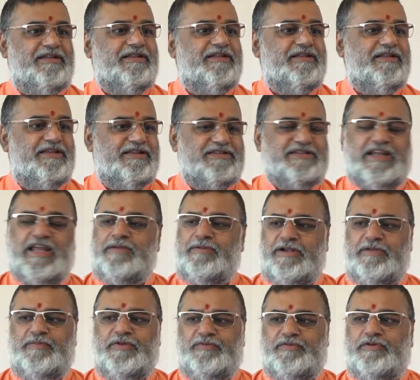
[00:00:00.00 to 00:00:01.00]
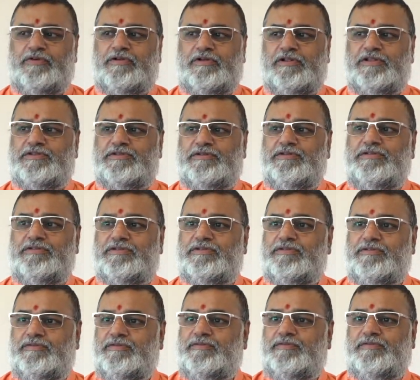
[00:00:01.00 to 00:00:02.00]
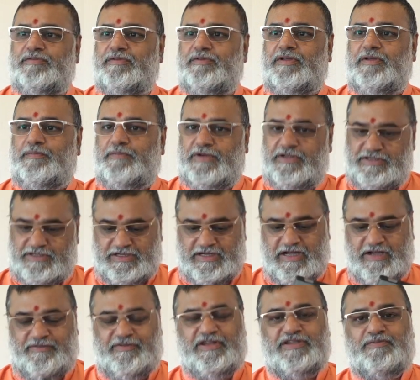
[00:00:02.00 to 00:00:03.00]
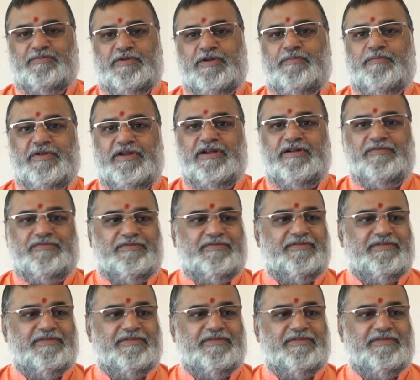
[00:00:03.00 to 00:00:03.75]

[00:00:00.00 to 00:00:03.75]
this time and before also, so a Panchagavya is prepared